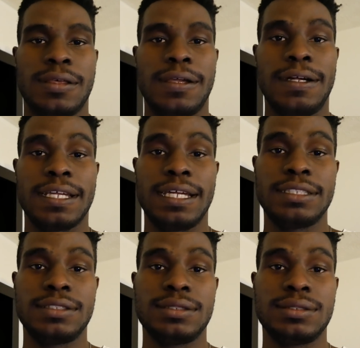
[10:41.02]
Alright
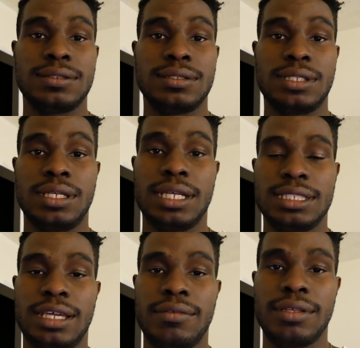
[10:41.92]
guys, so there you
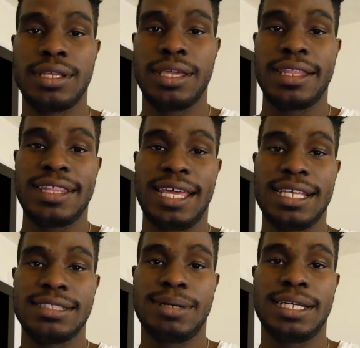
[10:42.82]
guys have it. That
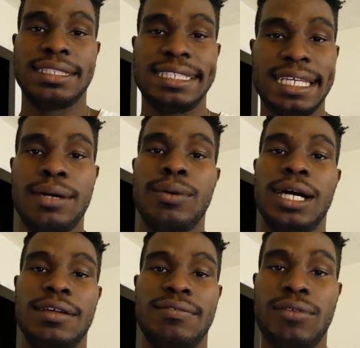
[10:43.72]
is my
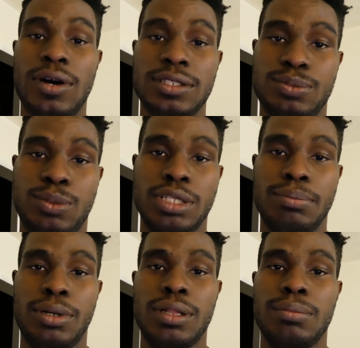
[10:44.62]
DIY Voss water
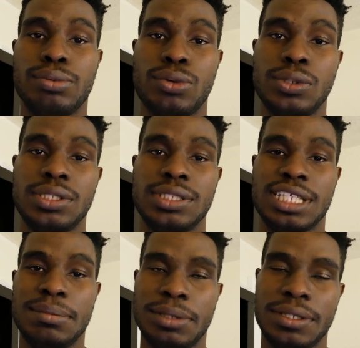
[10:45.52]
bottle protein
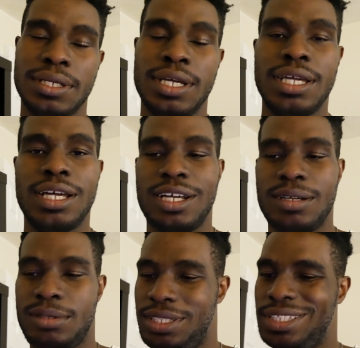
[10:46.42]
skimmer.
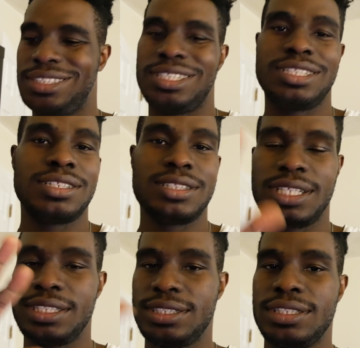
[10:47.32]
Um, it is a little,
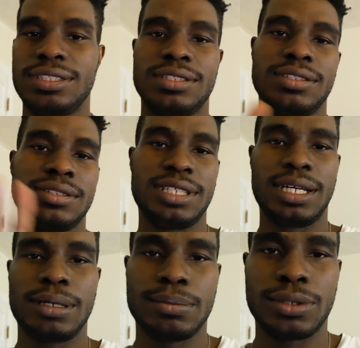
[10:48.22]
nice little
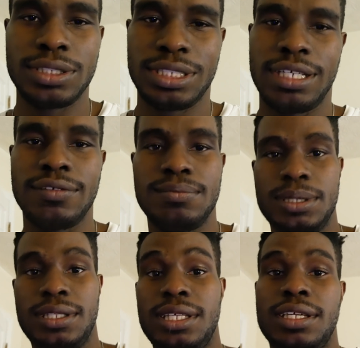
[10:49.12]
DIY project I've
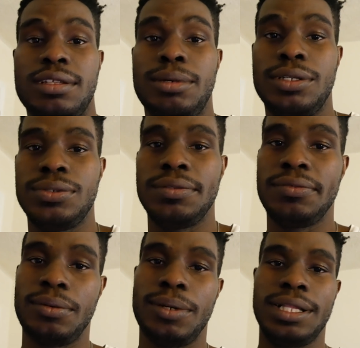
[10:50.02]
been thinking about doing
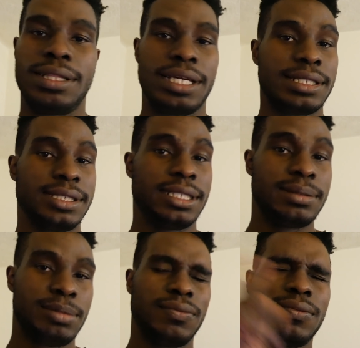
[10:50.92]
for a while. Like I
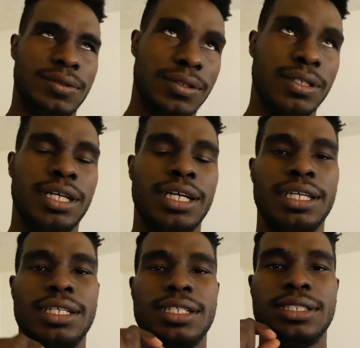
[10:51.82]
said before,
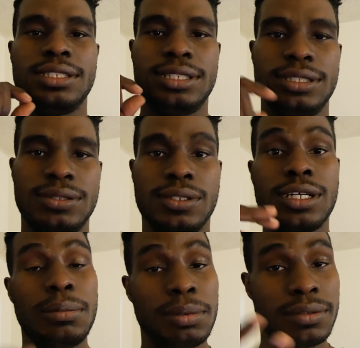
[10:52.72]
I did do a
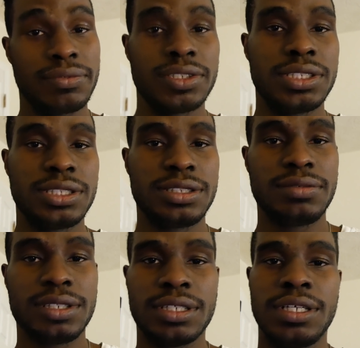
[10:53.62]
couple of versions
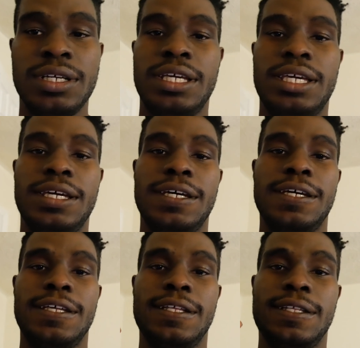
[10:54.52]
of it
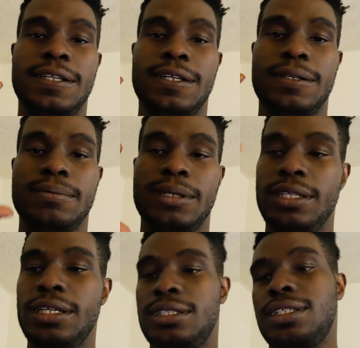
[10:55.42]
and um, I
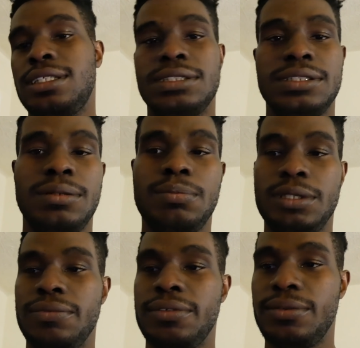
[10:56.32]
think it turned out
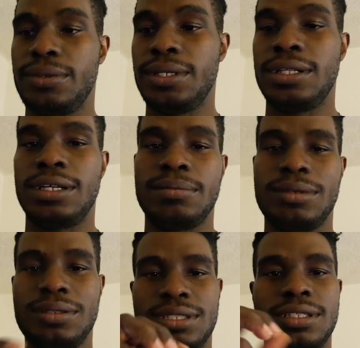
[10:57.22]
pretty well. Um,
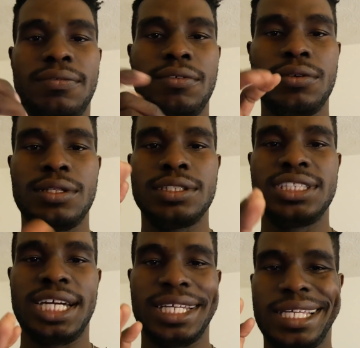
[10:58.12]
there's a little few little
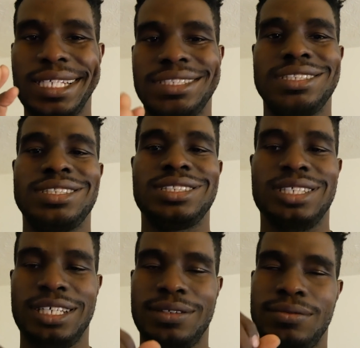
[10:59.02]
jagged edges
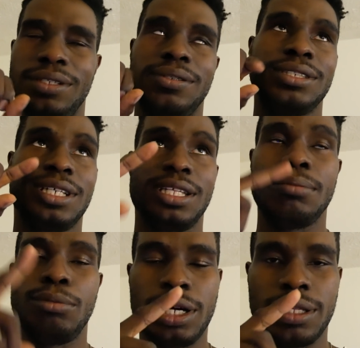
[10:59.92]
like when I was cutting
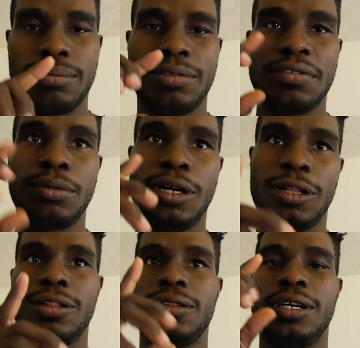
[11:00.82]
the bottom of the
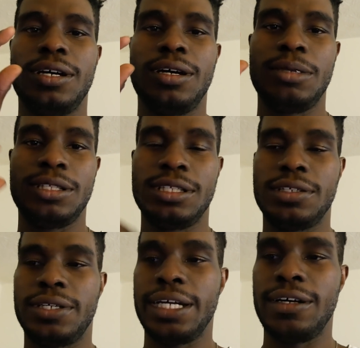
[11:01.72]
bottle, um, it did
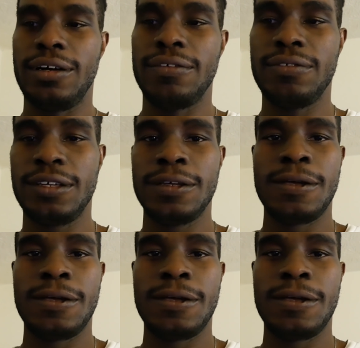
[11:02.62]
crack off.